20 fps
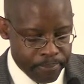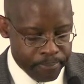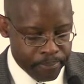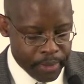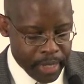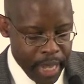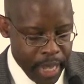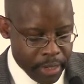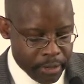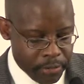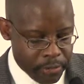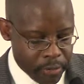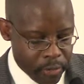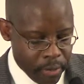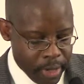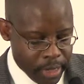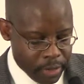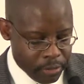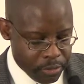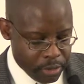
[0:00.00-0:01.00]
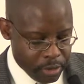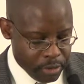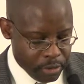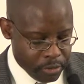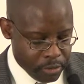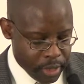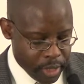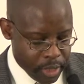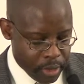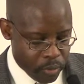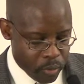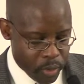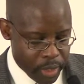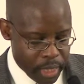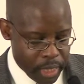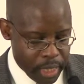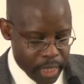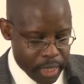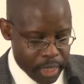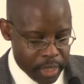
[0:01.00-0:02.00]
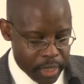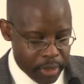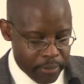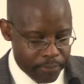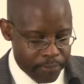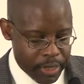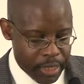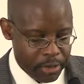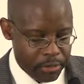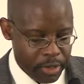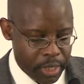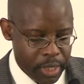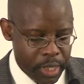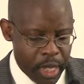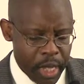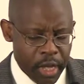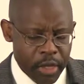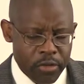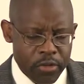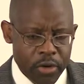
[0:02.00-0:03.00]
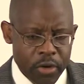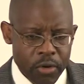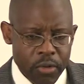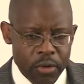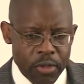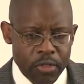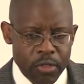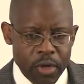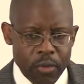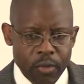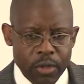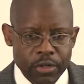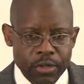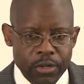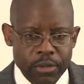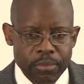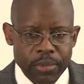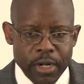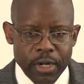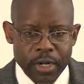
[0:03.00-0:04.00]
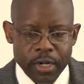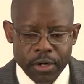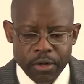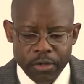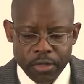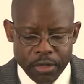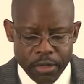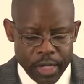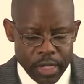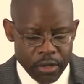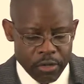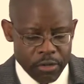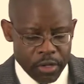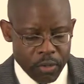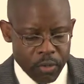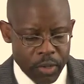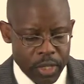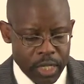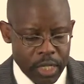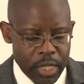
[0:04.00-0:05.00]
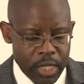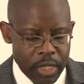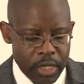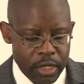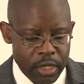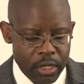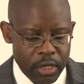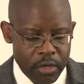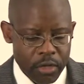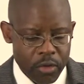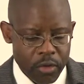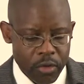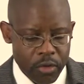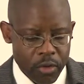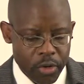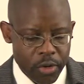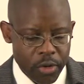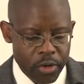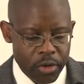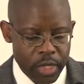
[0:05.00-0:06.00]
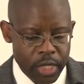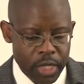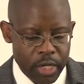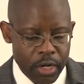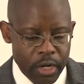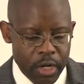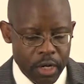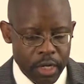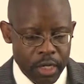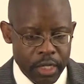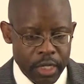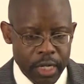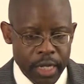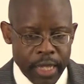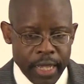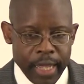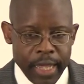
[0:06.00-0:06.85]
kind of crises that we ended up facing. So there were some clear things that we needed to do early on.